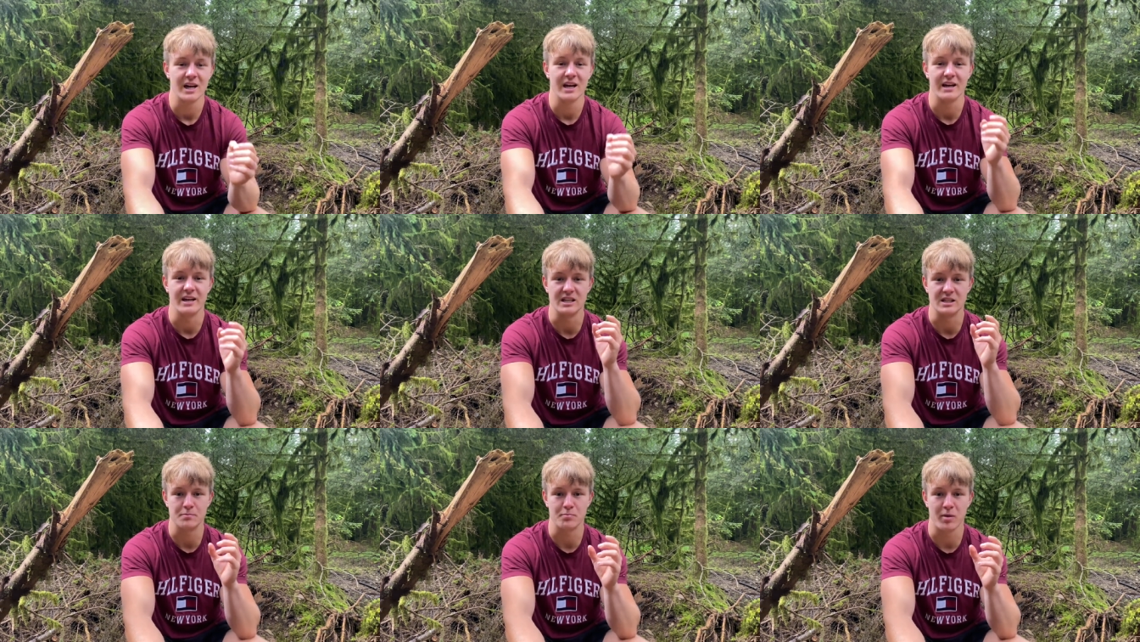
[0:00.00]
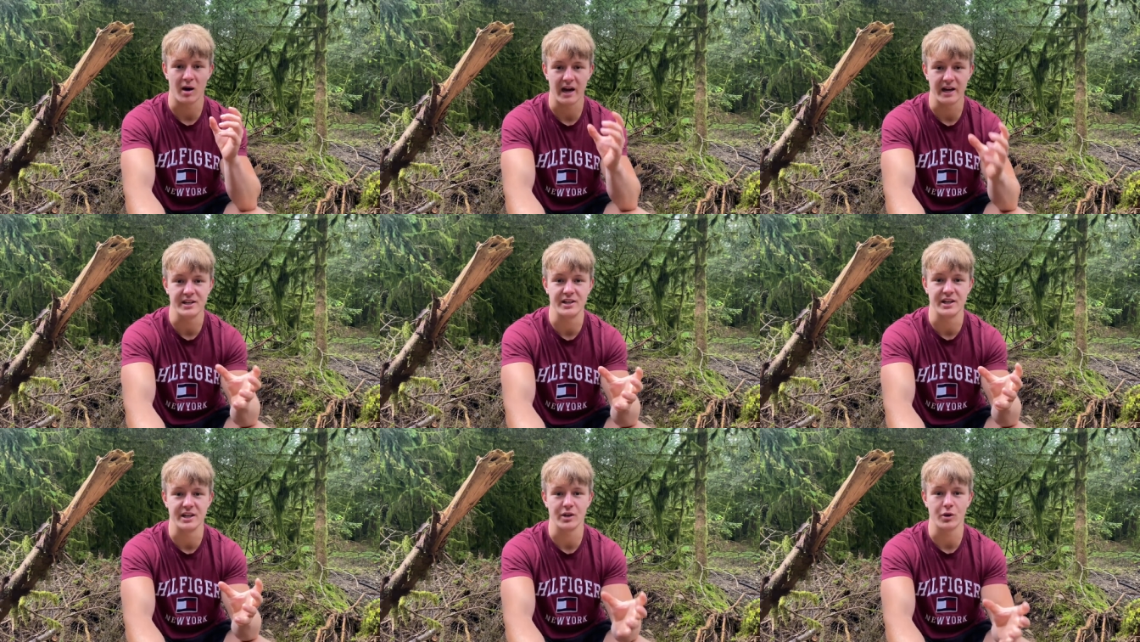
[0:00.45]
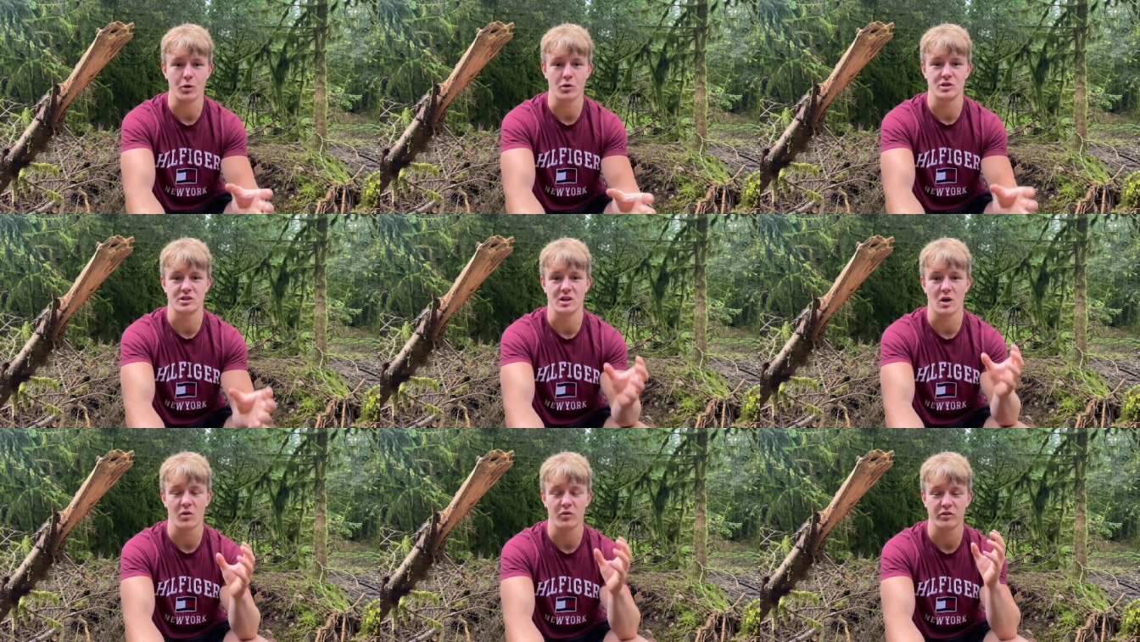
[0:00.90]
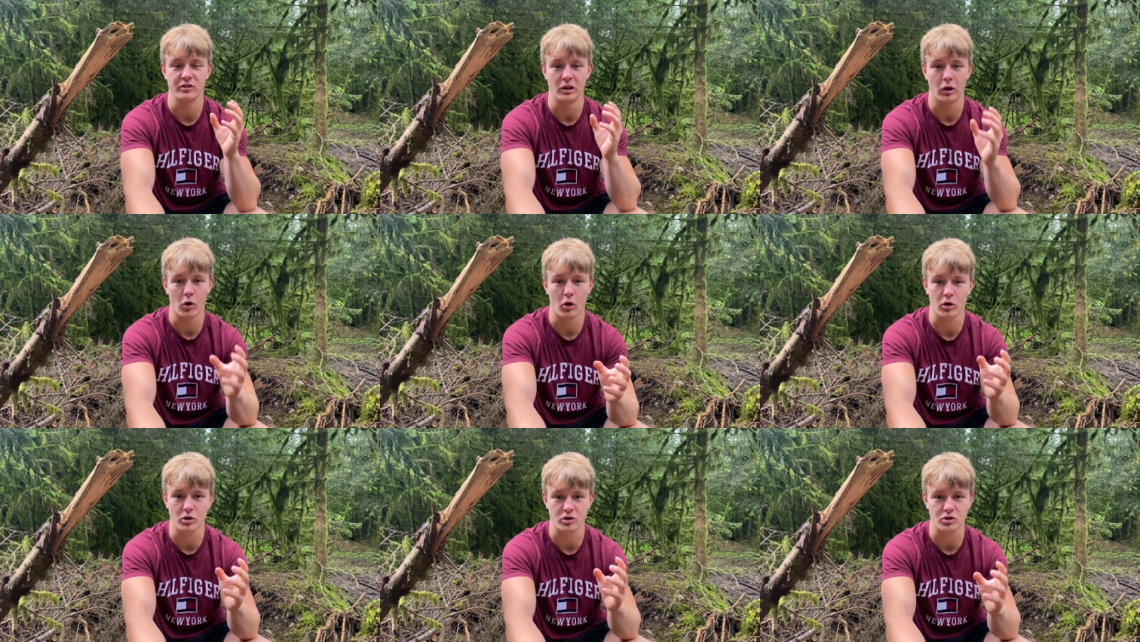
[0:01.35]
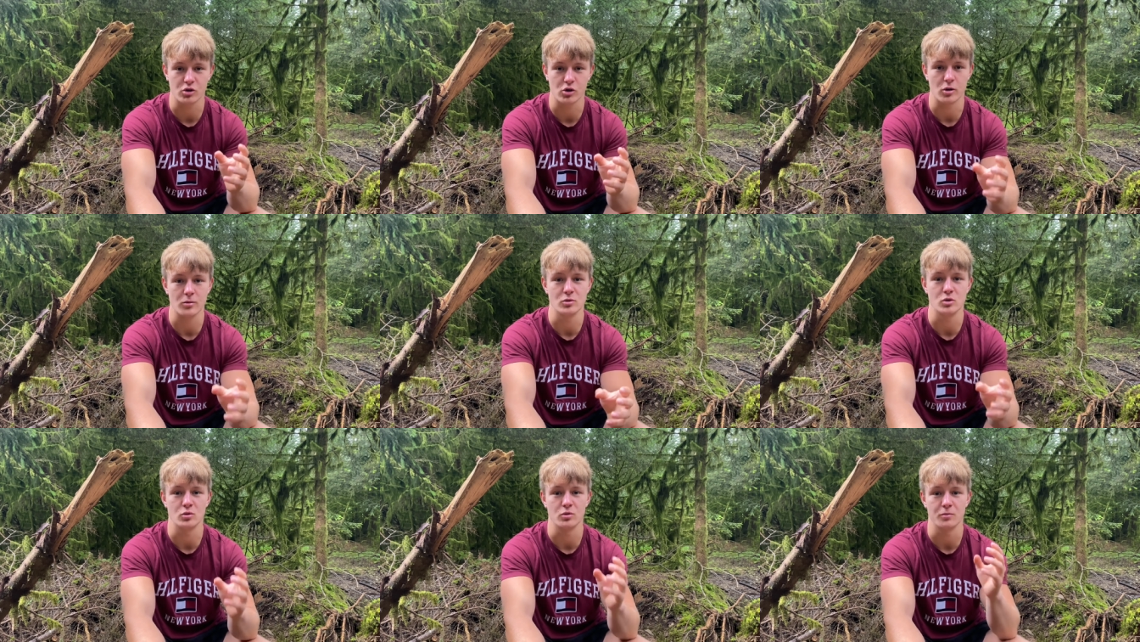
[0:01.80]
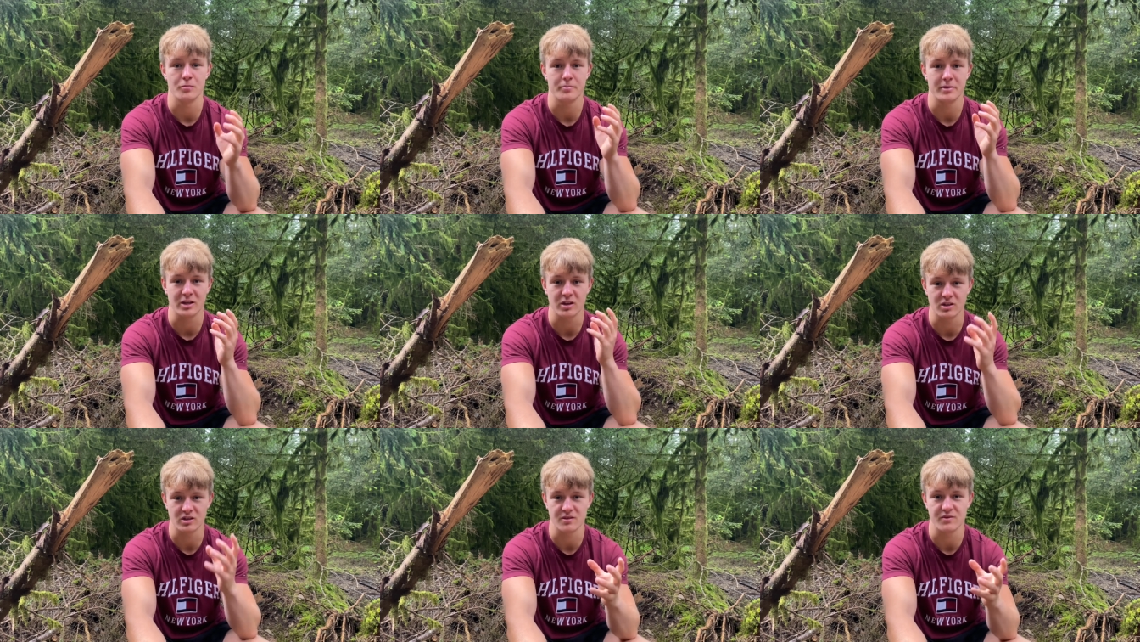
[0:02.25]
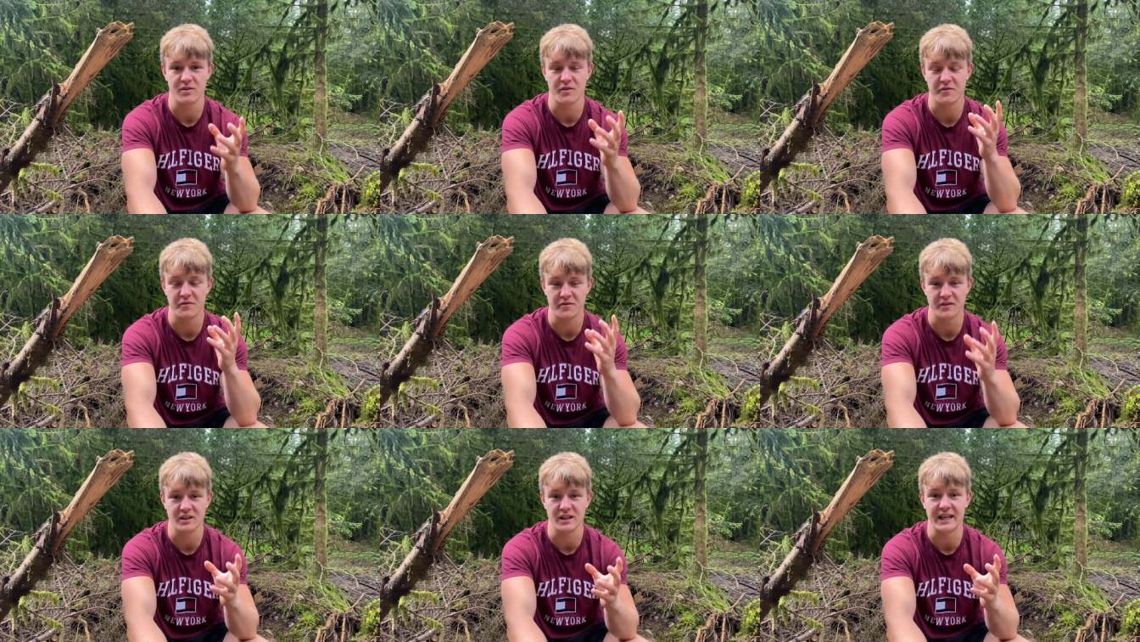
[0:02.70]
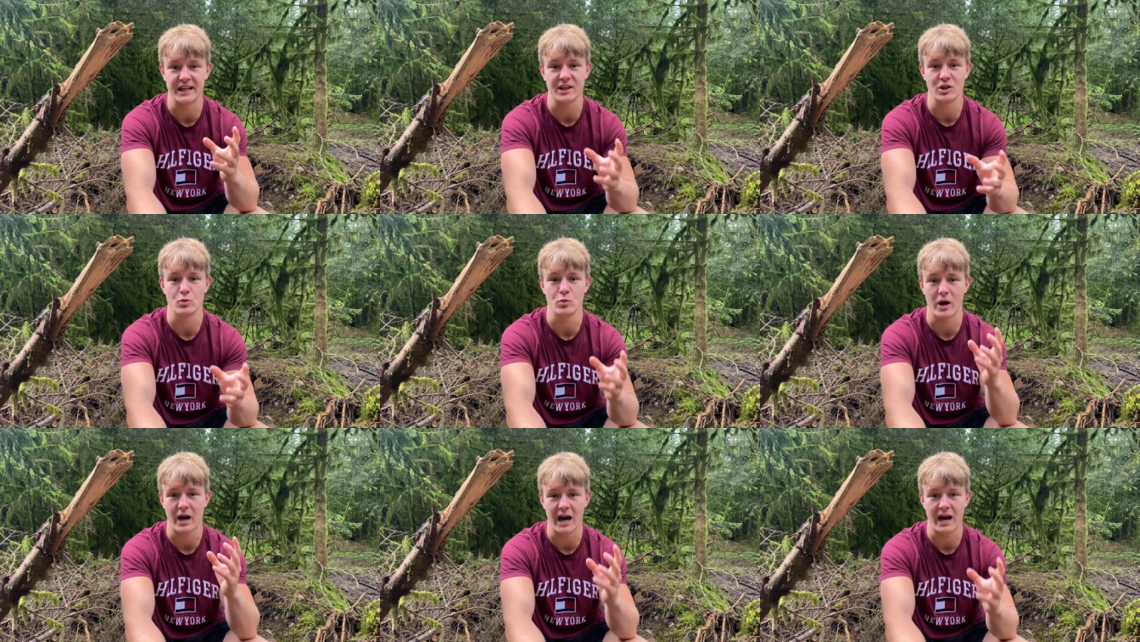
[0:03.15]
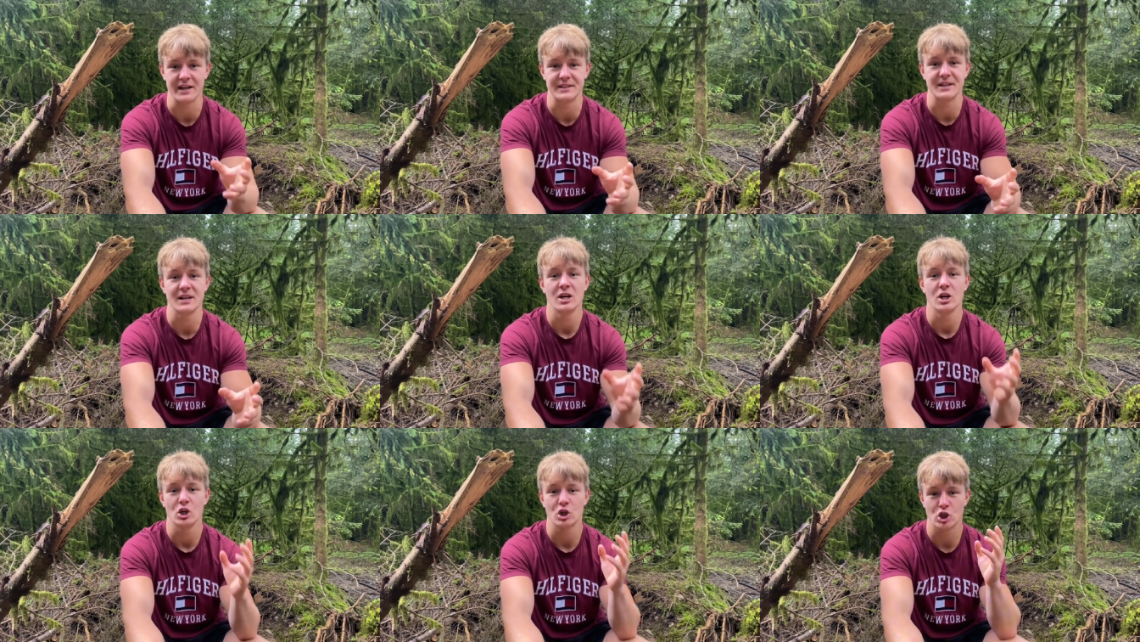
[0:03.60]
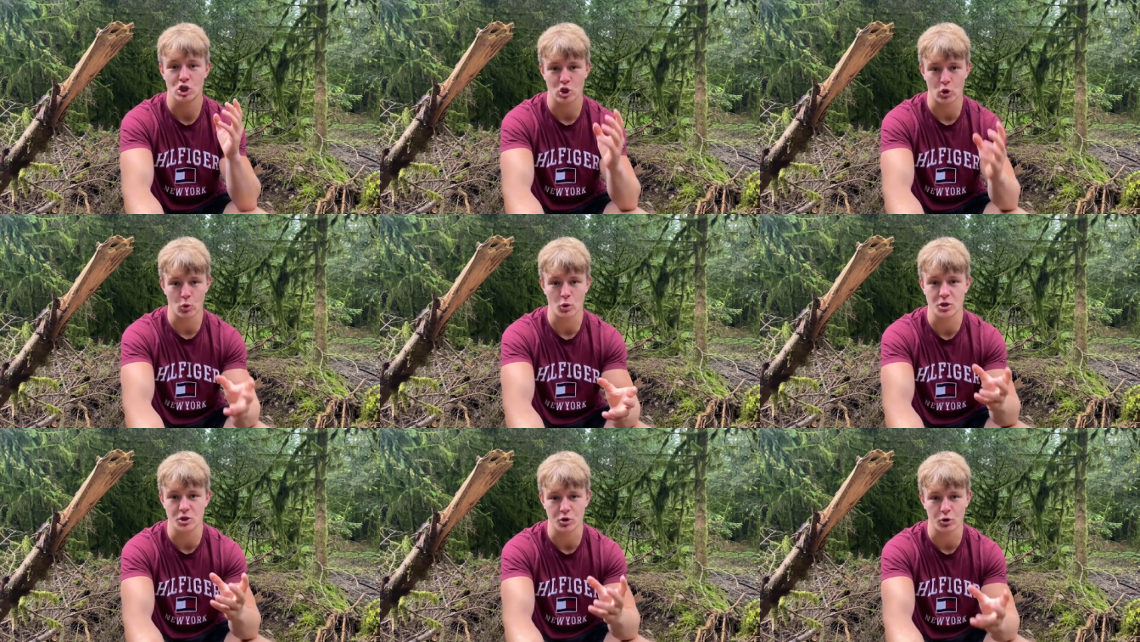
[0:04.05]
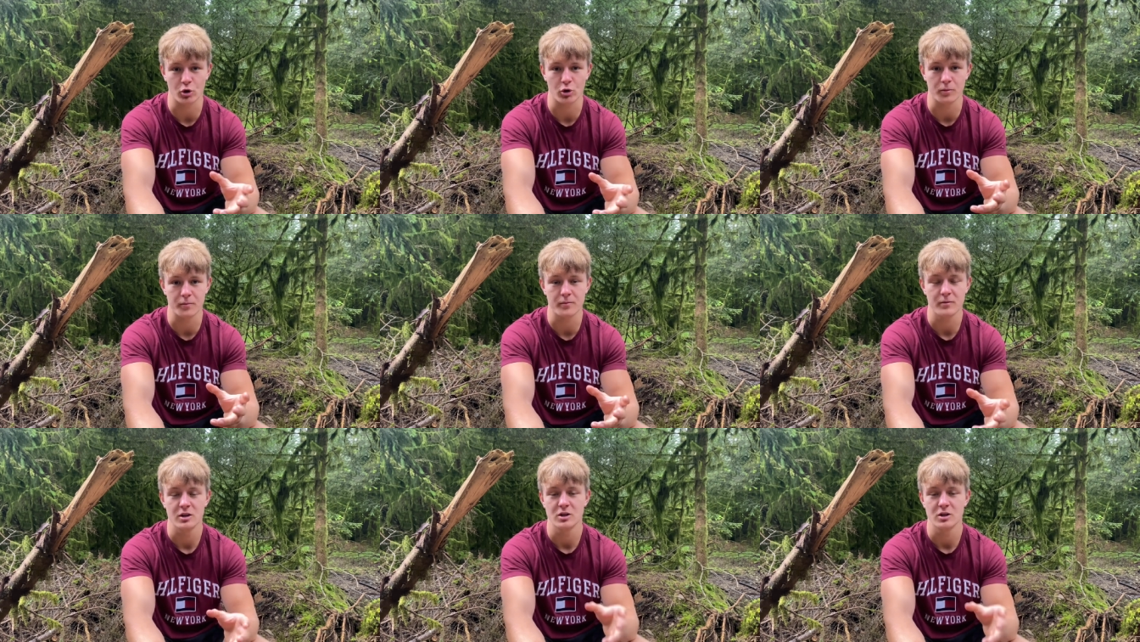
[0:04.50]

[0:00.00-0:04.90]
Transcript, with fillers: is binding yourself long term to because of a feeling you had short term.